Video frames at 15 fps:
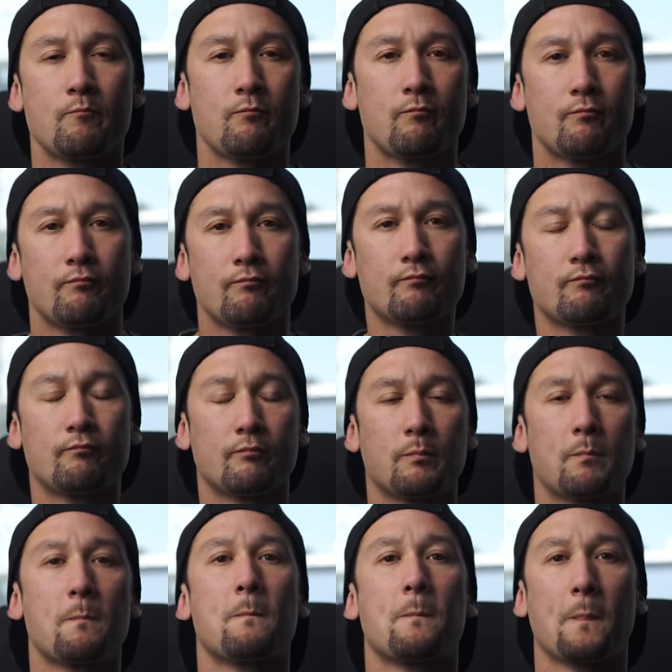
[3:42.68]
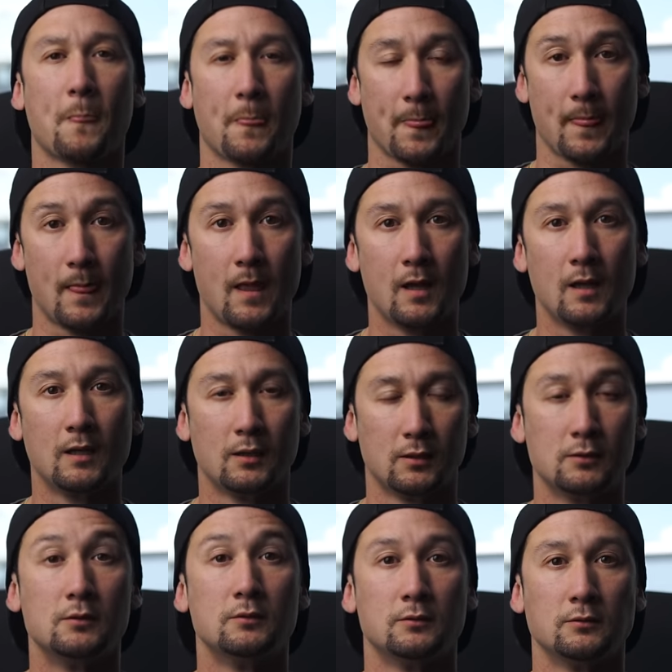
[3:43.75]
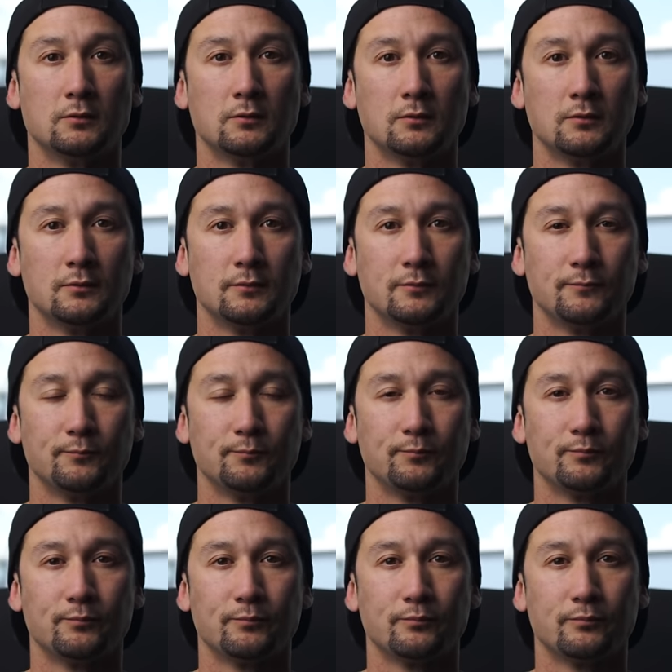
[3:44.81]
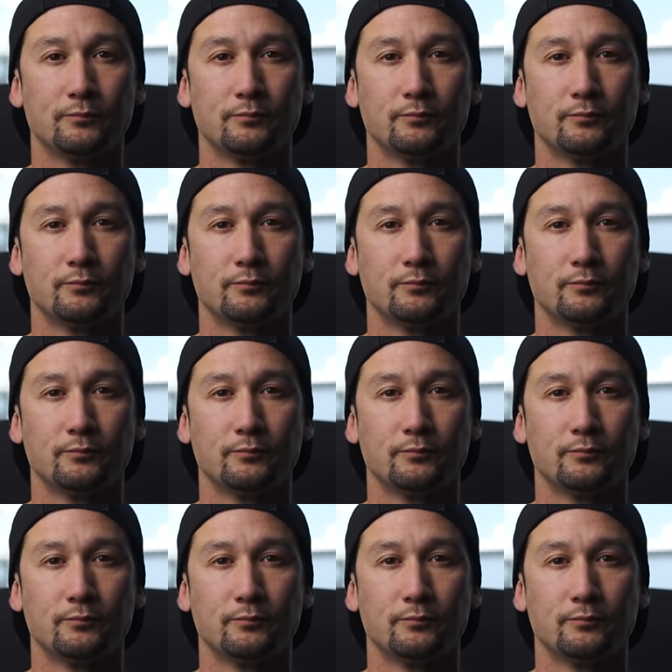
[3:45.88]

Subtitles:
them, you may have to blow out the skies. But if you want to try